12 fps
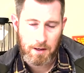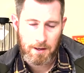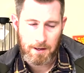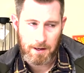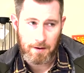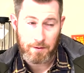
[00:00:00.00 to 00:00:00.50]

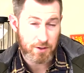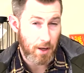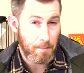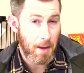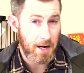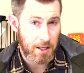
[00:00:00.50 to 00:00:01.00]
And there's not
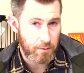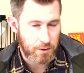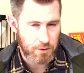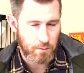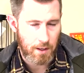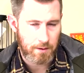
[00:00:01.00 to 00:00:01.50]
many, which
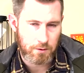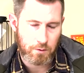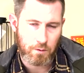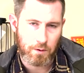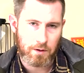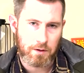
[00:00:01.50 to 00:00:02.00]
is why I'm doing
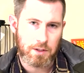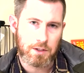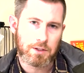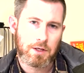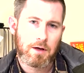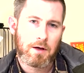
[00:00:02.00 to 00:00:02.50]
one of these.